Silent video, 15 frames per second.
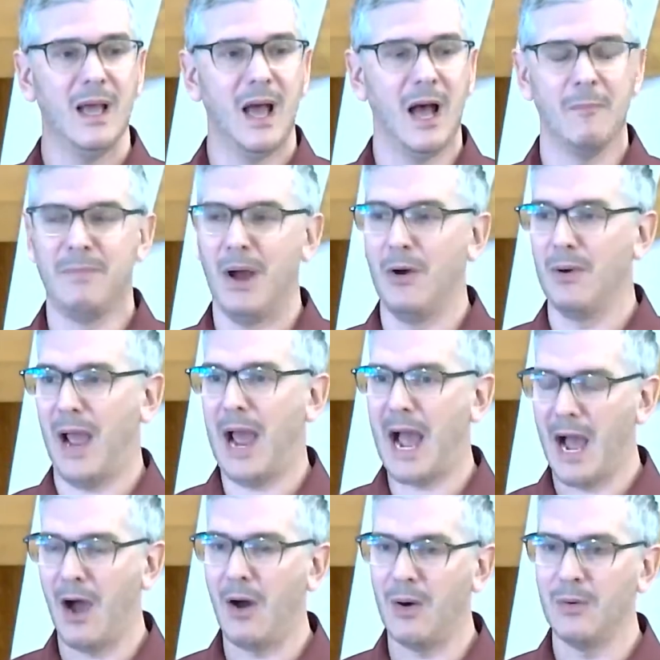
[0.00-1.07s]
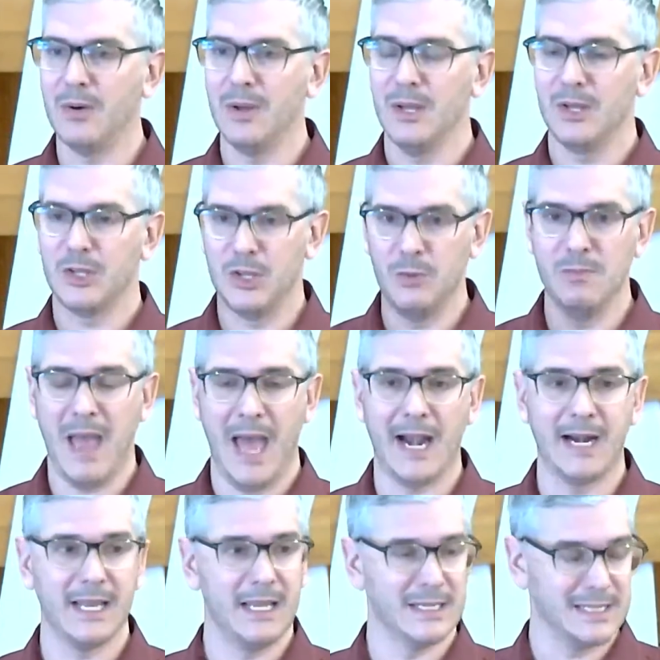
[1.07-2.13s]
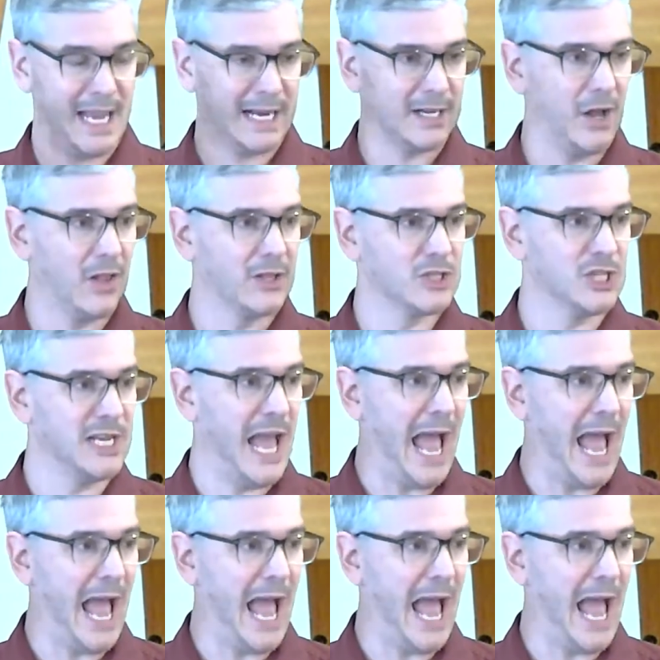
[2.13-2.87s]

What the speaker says: about how humanity and technology